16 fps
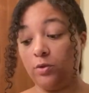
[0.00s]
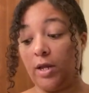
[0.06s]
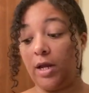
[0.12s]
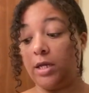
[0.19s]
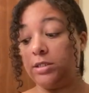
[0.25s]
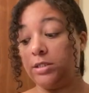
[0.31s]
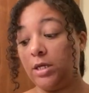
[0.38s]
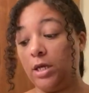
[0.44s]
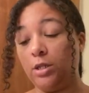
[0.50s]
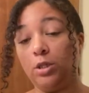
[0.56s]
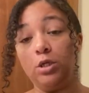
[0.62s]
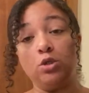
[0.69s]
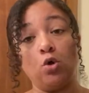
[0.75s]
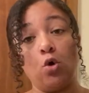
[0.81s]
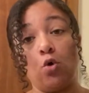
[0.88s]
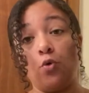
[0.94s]
like I said,
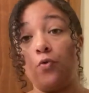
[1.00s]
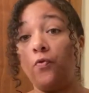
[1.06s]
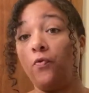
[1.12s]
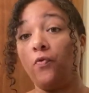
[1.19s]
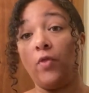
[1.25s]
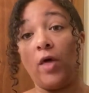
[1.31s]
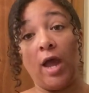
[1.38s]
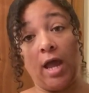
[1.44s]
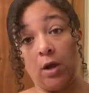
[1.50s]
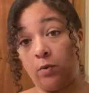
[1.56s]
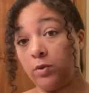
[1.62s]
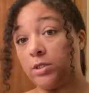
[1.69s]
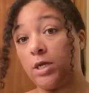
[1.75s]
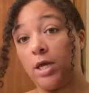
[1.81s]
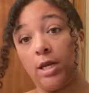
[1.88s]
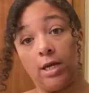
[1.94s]
this whole thing
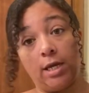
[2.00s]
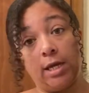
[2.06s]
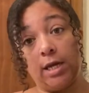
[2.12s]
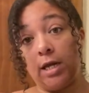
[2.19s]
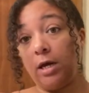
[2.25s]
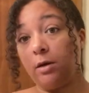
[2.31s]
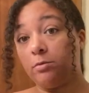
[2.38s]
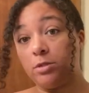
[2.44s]
was getting eat up,